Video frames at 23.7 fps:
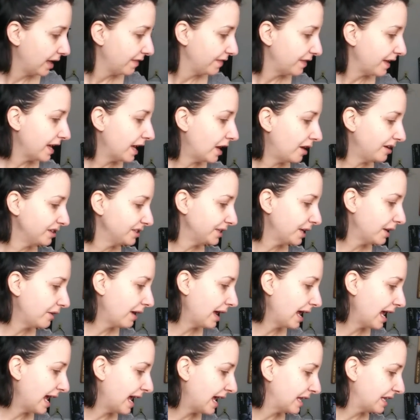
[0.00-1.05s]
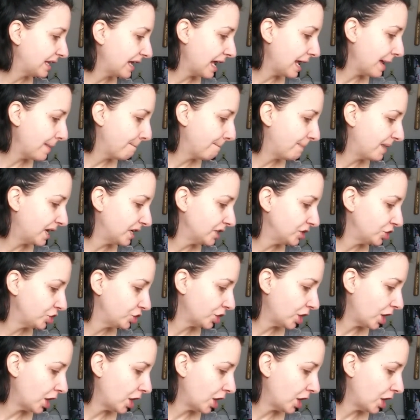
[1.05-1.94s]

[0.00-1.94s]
They also had a bunch